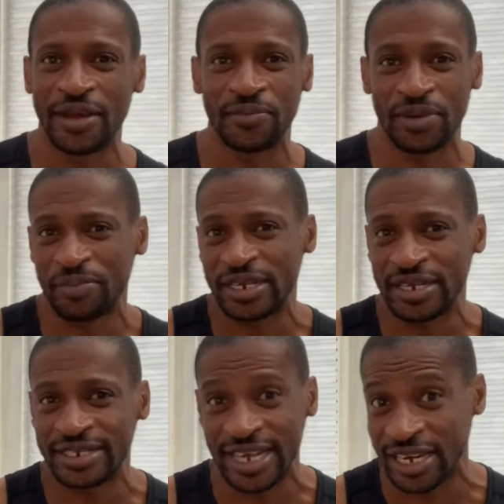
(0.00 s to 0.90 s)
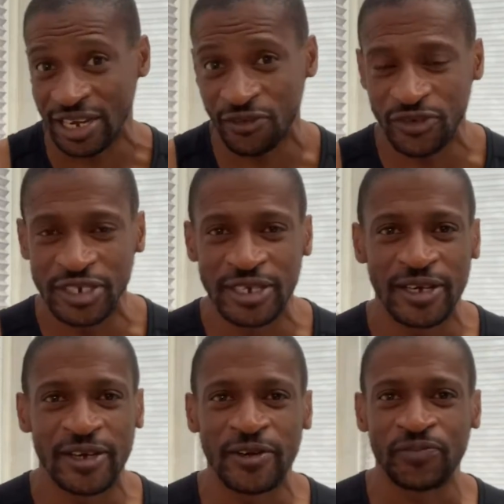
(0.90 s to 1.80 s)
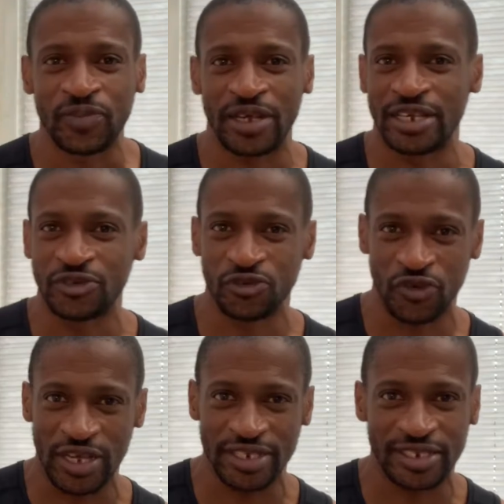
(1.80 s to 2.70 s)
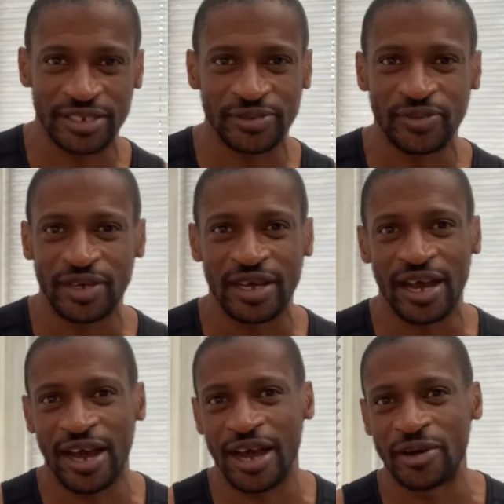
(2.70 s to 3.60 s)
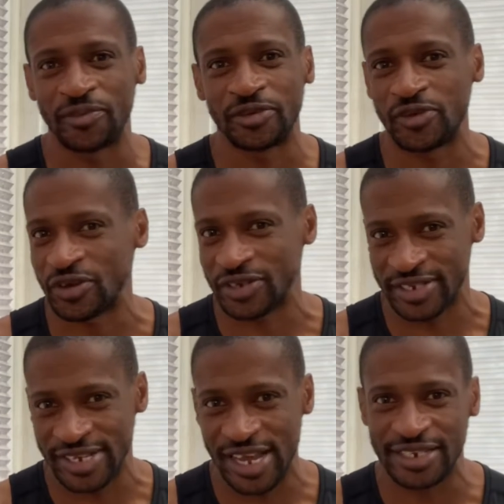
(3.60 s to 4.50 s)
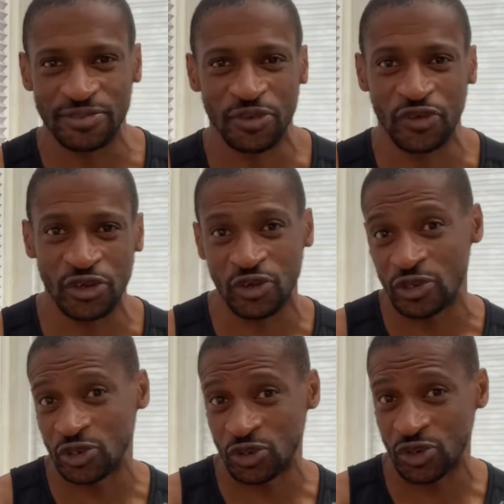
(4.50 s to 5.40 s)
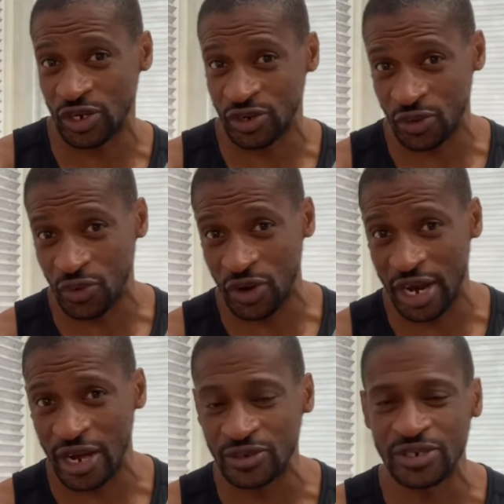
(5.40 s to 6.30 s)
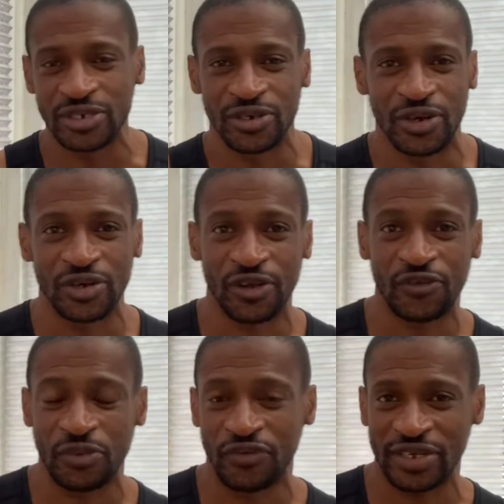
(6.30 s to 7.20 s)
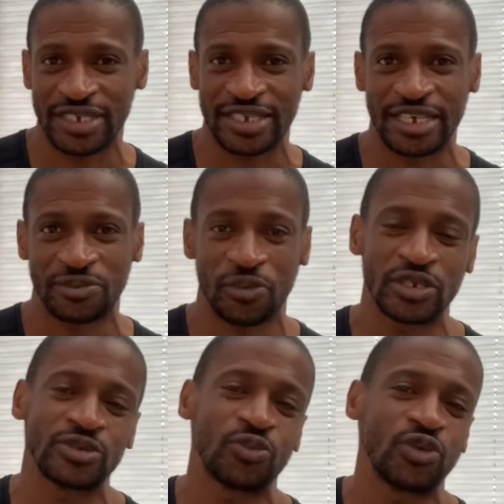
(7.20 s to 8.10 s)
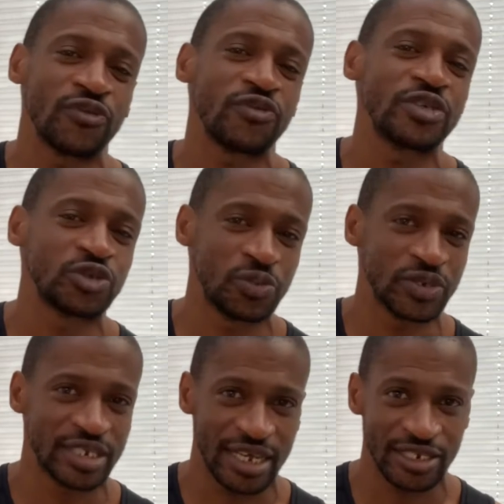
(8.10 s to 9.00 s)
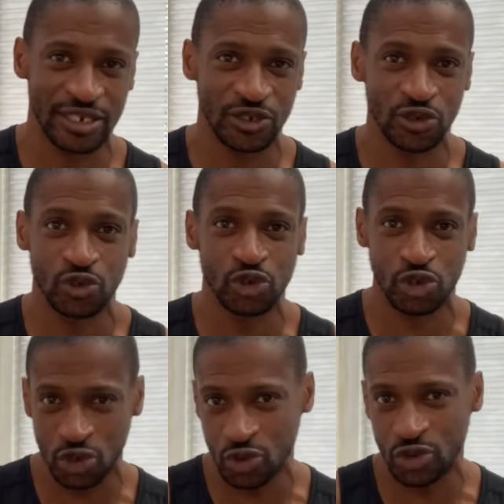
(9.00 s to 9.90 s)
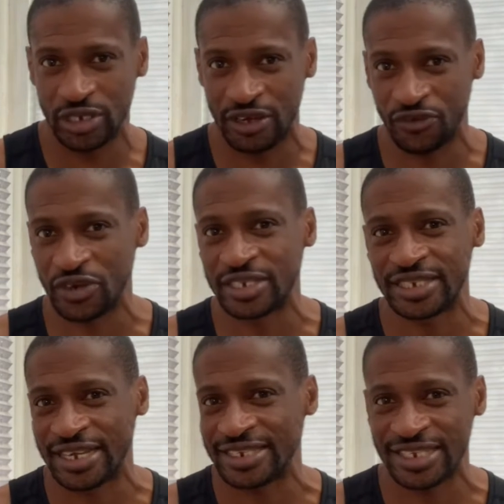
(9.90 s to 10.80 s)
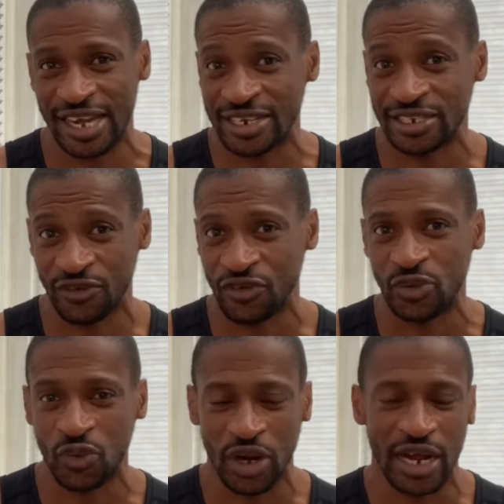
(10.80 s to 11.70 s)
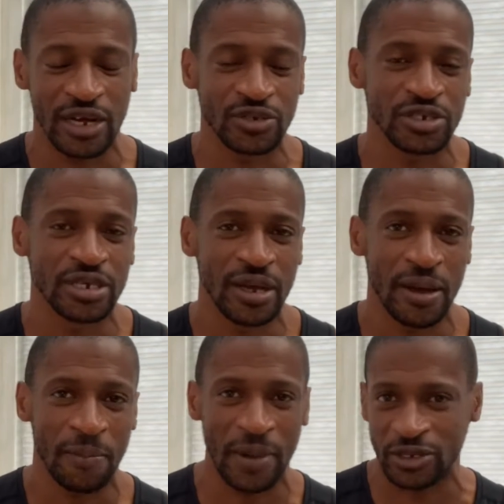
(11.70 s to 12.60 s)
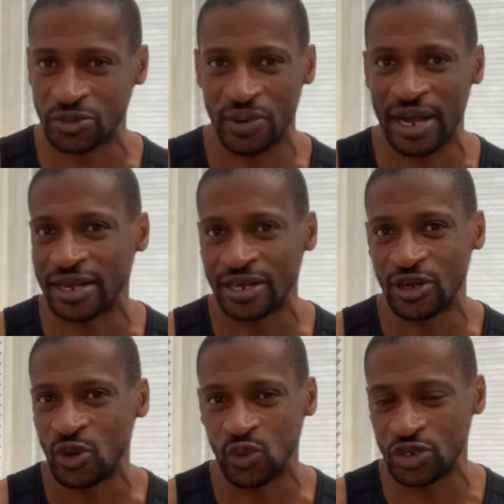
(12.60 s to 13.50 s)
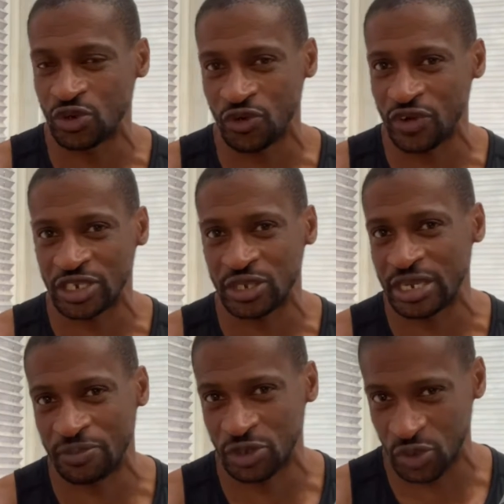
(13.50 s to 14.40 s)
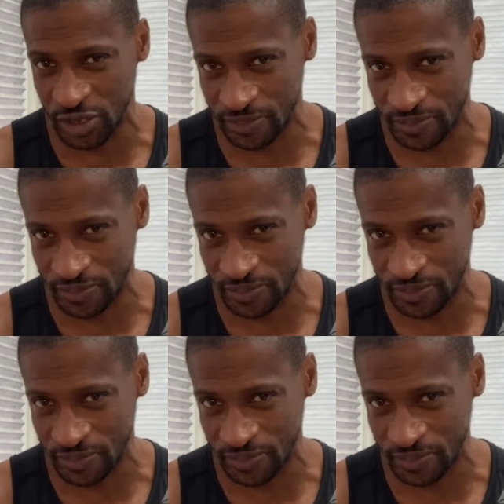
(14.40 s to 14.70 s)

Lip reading: maybe deadlift, then you rest, do another set before you go into another workout or another form of exercise. But with supersets, you do two different, entirely different workouts back to back with no rest in between.